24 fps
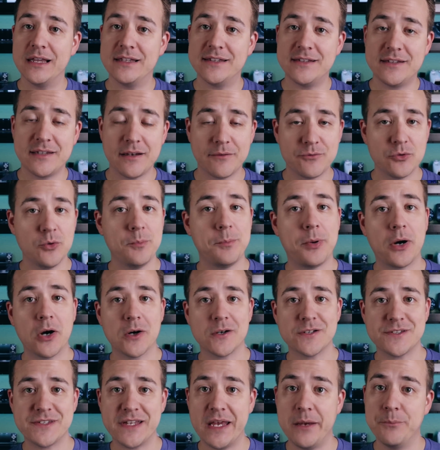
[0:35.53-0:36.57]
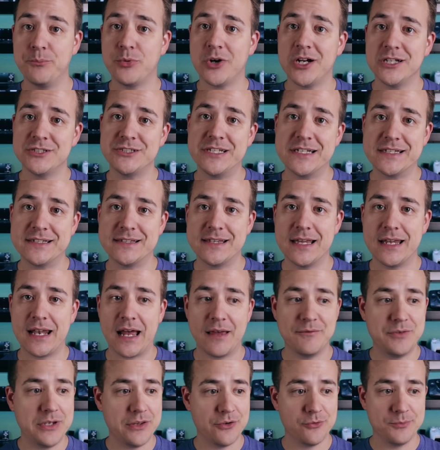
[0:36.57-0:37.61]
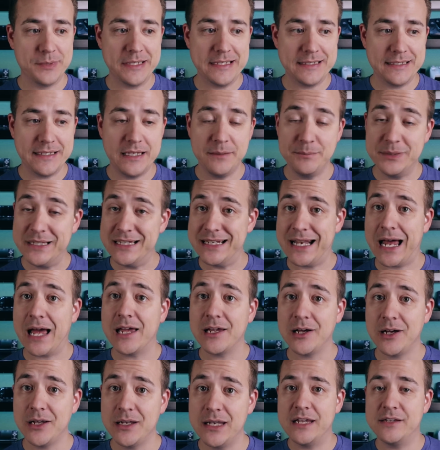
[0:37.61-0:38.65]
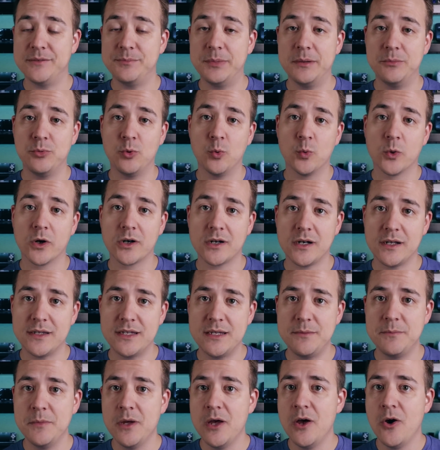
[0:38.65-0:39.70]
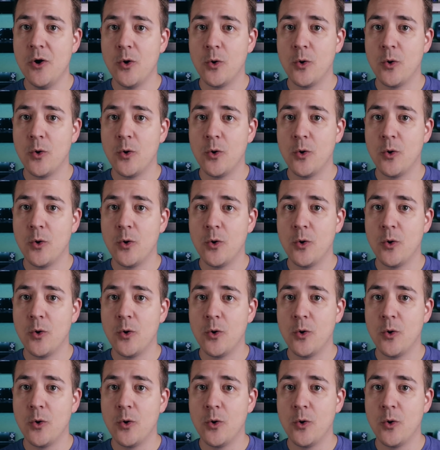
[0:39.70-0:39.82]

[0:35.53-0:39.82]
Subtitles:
several parts and projects that I've either been keeping an eye on as people work on them,